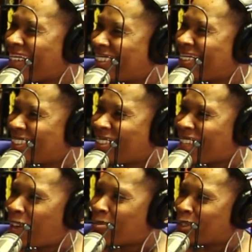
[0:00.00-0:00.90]
Murphy is
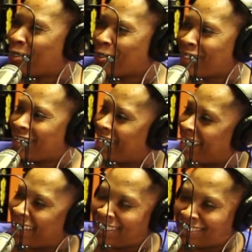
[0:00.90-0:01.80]
absolutely, yeah.
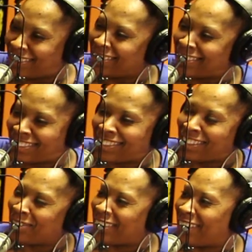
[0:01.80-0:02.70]
He's just no reign
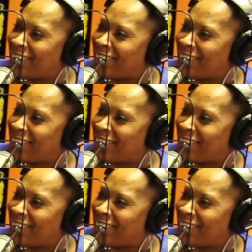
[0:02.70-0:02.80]
doubt.